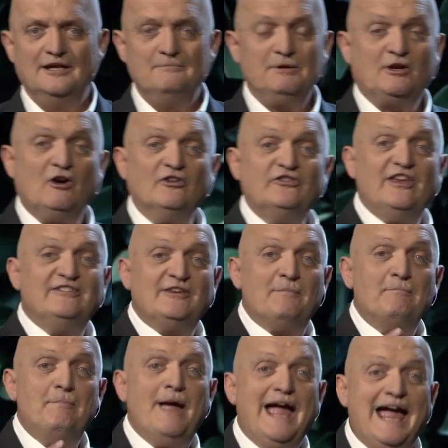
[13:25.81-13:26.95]
Because there's a
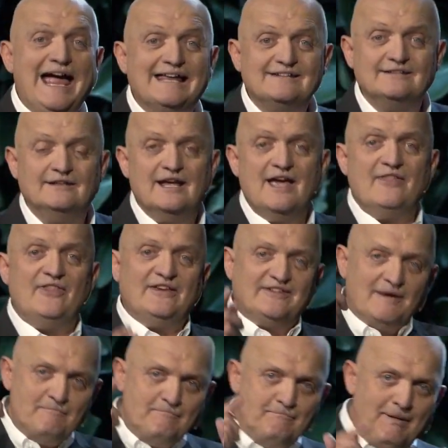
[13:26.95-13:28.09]
pattern, there's
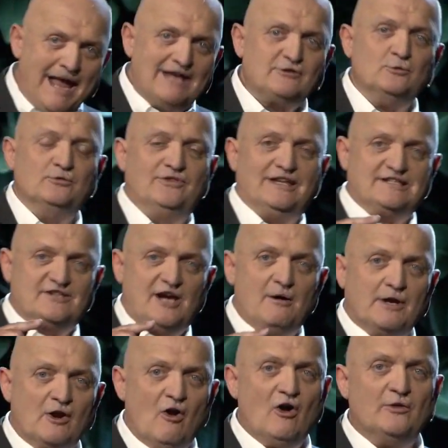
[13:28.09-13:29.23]
a battle that's
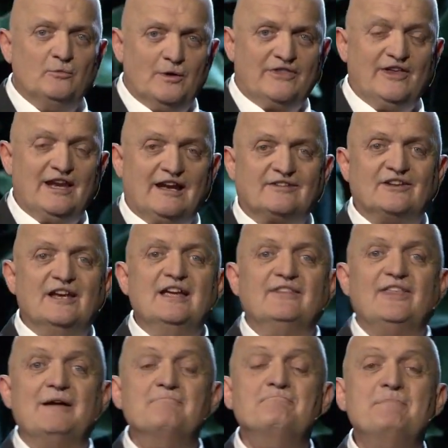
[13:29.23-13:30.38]
going on within us
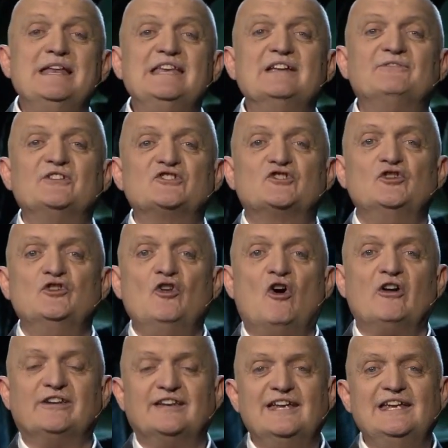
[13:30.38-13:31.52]
that many of us are
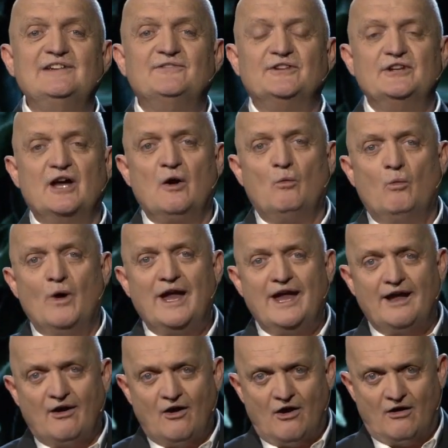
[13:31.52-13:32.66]
not even
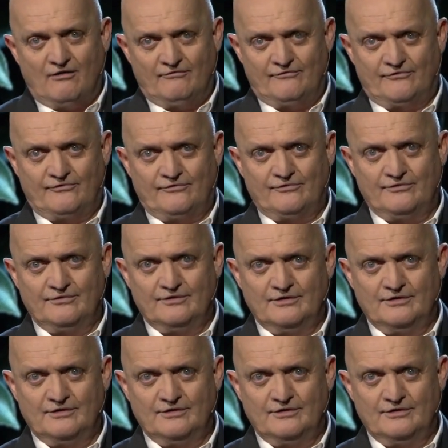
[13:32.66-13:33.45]
aware of.